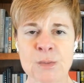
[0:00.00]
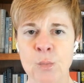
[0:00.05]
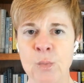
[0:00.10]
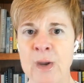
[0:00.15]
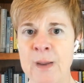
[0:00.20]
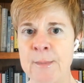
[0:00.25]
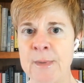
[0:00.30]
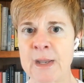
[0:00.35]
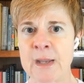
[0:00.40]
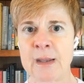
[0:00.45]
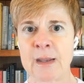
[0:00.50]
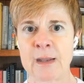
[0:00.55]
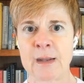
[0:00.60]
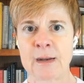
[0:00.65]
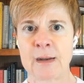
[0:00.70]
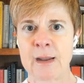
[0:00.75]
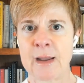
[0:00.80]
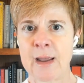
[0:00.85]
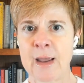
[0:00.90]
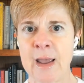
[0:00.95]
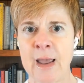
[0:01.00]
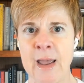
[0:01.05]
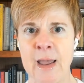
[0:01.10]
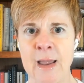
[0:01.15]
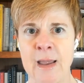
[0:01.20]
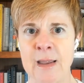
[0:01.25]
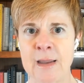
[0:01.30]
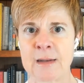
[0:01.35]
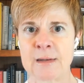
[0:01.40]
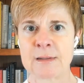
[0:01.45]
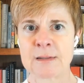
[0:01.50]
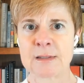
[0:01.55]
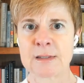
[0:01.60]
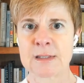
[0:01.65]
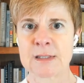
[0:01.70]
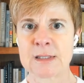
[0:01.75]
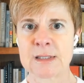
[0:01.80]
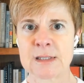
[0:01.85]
women, and